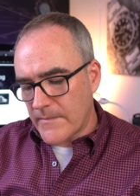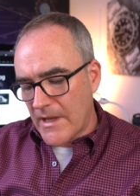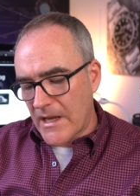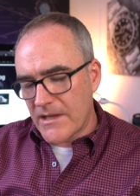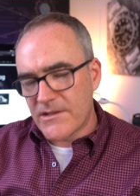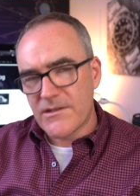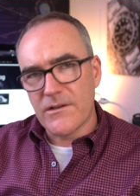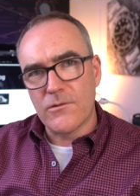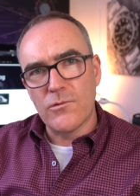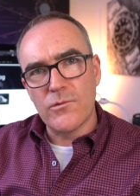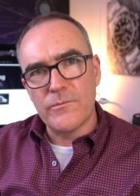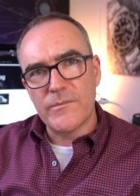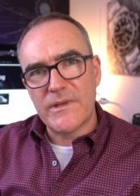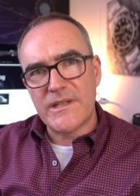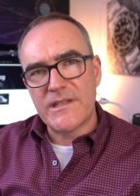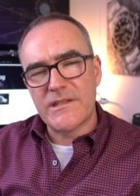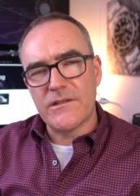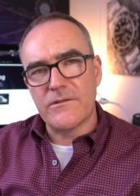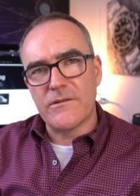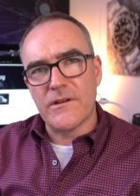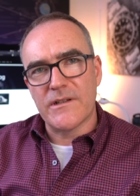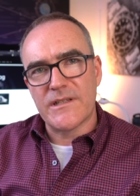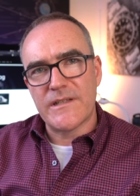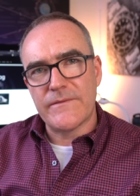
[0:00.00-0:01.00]
so I wouldn't be
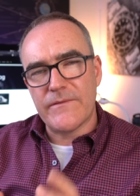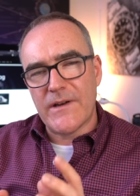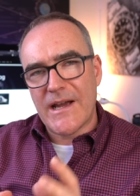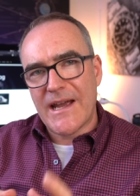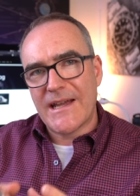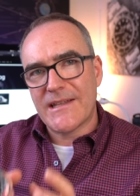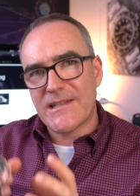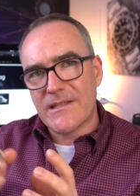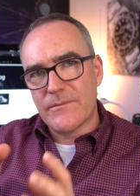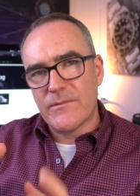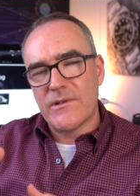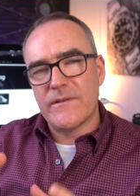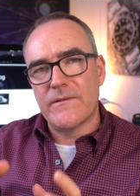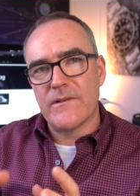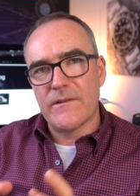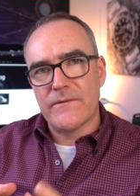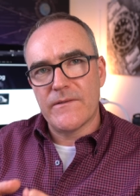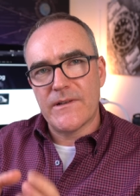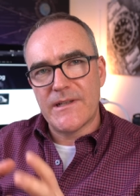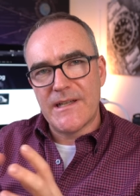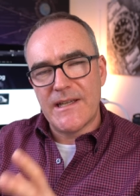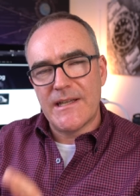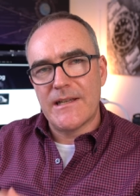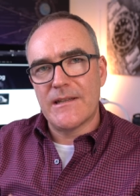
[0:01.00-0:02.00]
too gutsy. If I had to move it on,
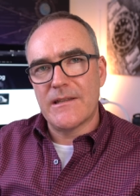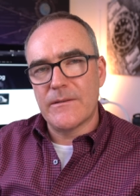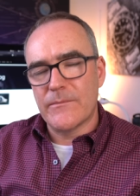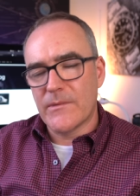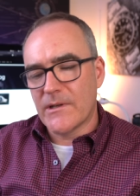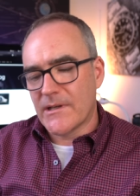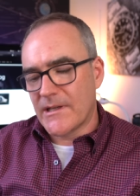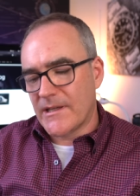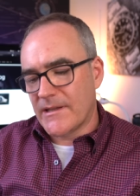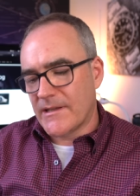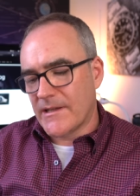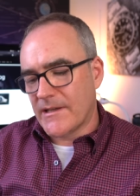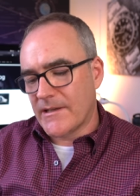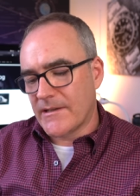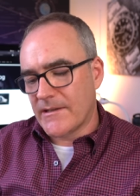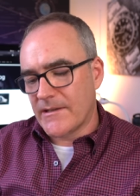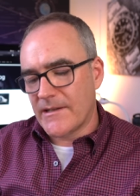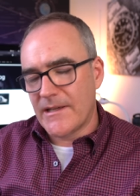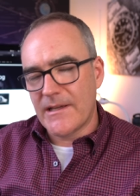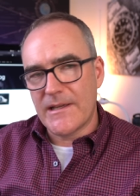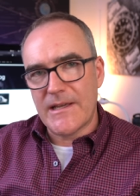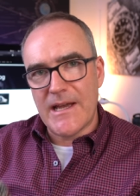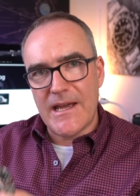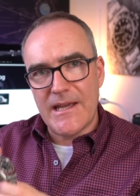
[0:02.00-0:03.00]
if I needed the money, then
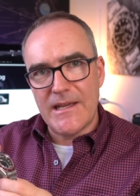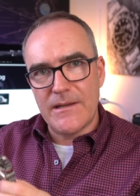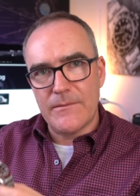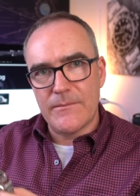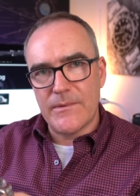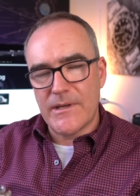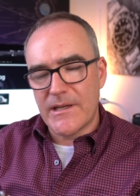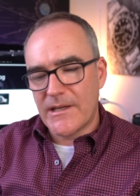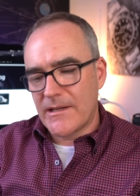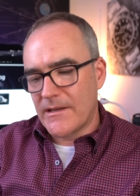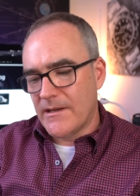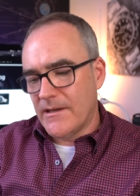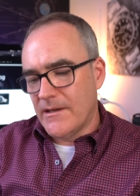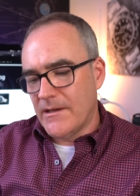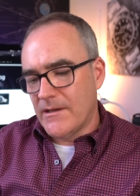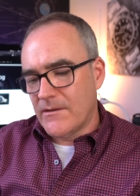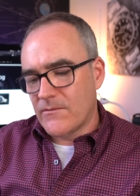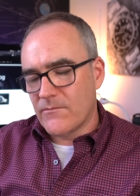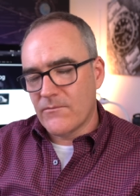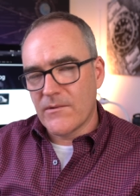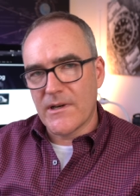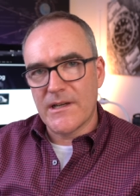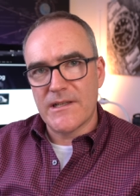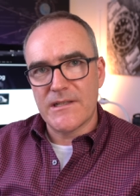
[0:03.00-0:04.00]
it, A, would be
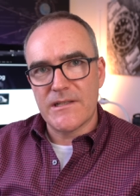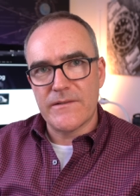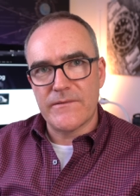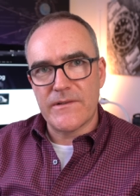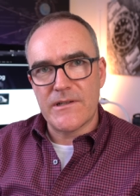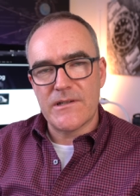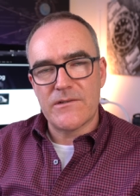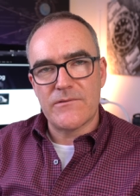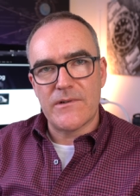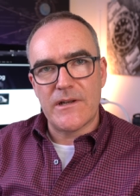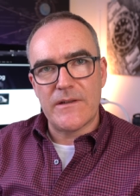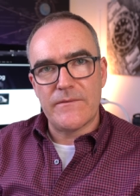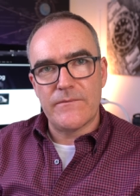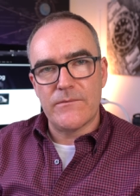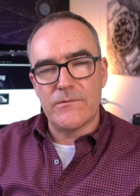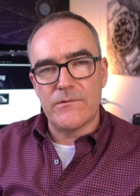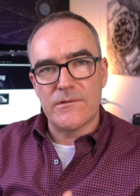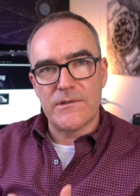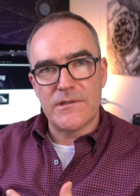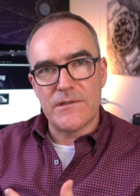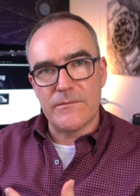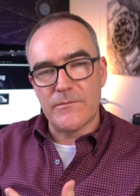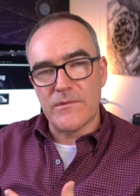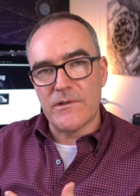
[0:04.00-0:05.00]
relatively
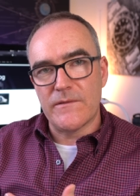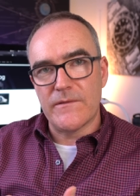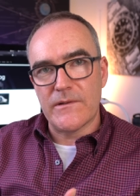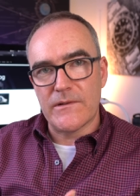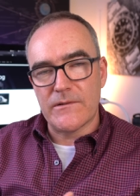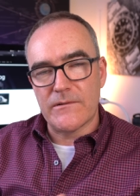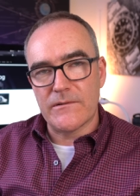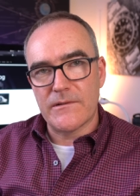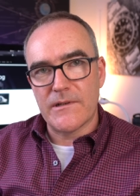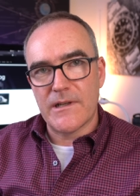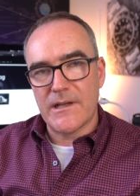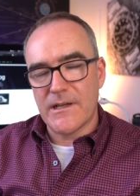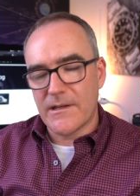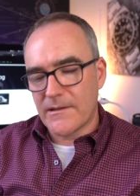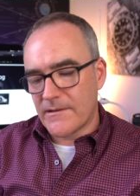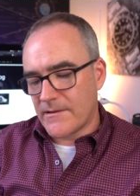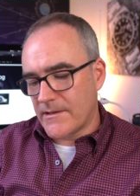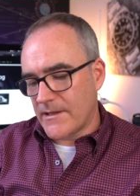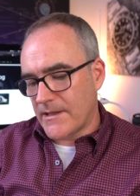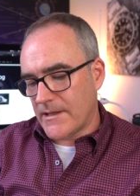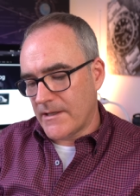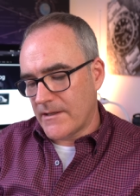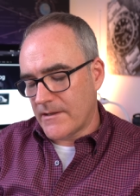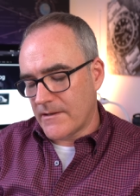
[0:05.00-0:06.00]
straightforward to move it on. I
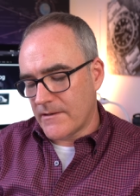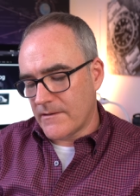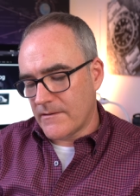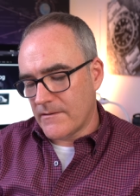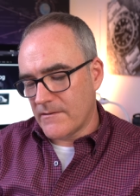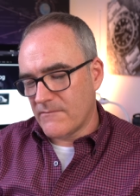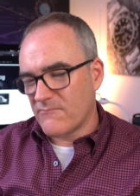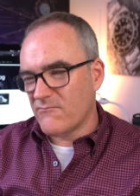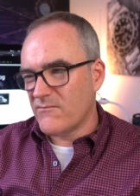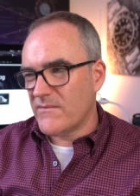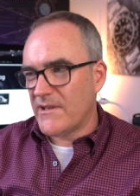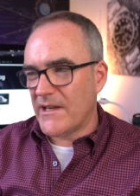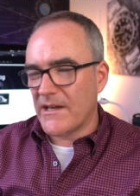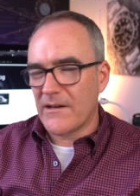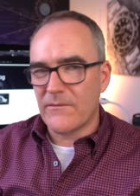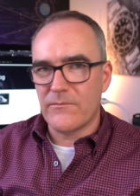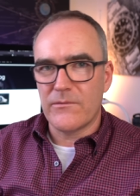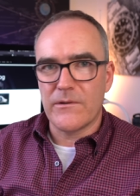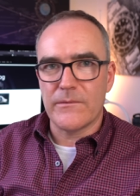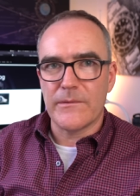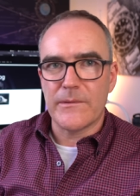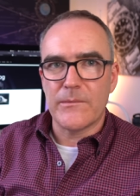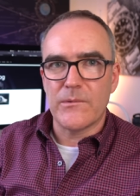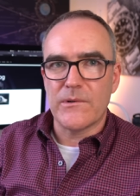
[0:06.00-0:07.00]
think, yeah, I
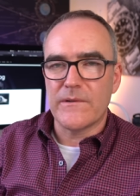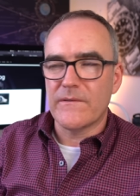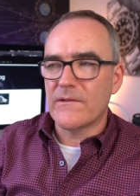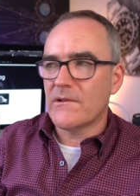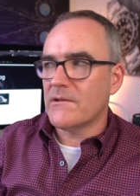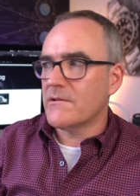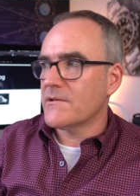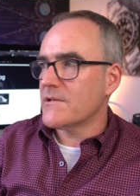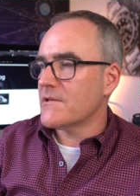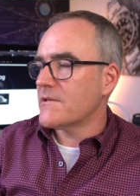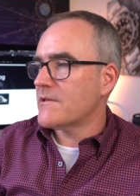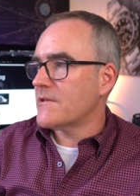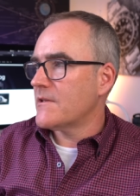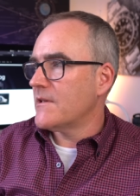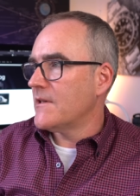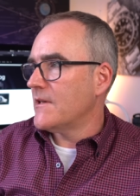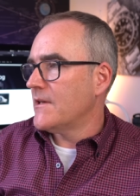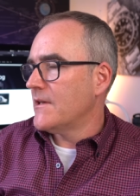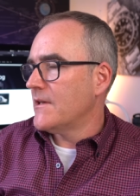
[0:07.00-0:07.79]
probably would have lost.